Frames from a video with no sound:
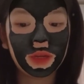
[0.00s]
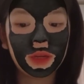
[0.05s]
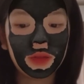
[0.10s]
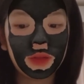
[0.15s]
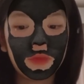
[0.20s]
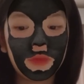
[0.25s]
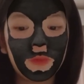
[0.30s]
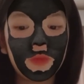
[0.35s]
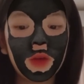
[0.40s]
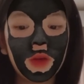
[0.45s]

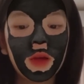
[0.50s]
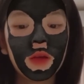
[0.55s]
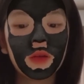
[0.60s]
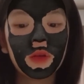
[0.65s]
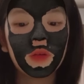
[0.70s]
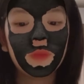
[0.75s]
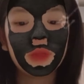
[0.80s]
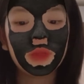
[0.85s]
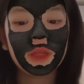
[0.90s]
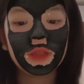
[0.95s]

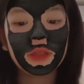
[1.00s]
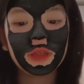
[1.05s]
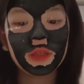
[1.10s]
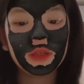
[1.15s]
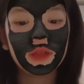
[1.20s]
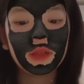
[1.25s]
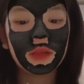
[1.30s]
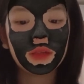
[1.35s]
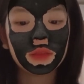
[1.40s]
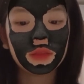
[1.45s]
Competition
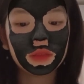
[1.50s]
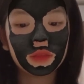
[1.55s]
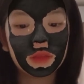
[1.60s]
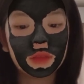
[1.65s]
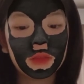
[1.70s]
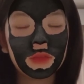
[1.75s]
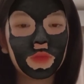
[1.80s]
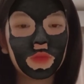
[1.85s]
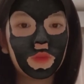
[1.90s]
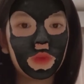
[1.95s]
exists
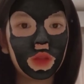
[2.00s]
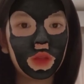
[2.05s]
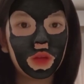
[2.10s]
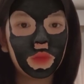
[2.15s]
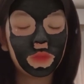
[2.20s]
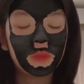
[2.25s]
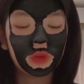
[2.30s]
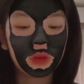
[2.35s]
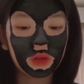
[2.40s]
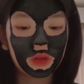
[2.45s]
when
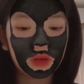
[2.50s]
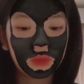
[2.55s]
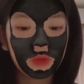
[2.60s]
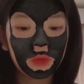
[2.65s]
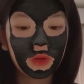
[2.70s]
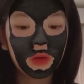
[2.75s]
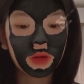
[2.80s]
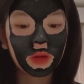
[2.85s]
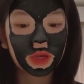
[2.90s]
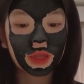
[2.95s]
multiple
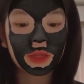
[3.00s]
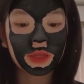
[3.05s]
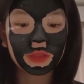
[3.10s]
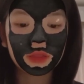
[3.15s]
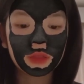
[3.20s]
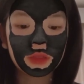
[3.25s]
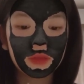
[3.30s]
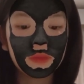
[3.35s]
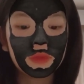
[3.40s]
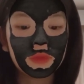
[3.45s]
organisms
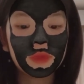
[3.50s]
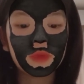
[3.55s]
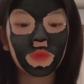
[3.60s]
vie